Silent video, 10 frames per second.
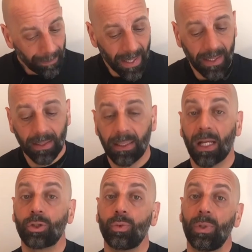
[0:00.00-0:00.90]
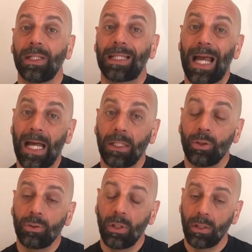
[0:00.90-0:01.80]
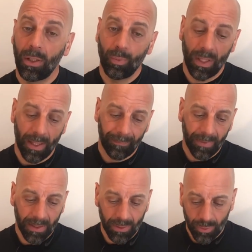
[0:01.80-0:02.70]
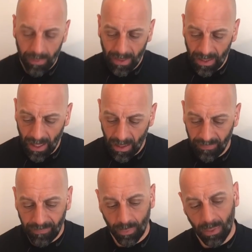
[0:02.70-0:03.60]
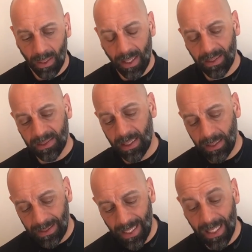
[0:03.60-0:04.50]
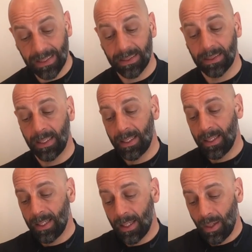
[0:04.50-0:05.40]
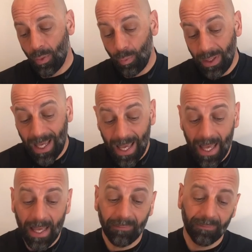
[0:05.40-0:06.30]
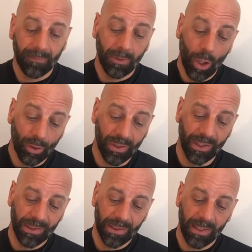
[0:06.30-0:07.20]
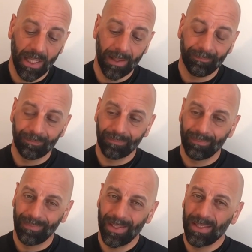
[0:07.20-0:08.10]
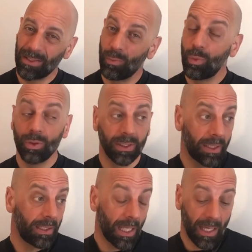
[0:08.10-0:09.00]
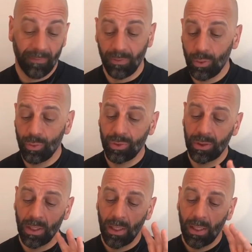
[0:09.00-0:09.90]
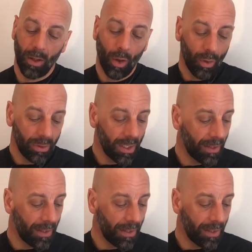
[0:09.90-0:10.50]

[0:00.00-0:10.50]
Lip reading: back in touch with Canyon, they were extremely helpful, and they say, yes, we have noticed that this is the wording that they have used on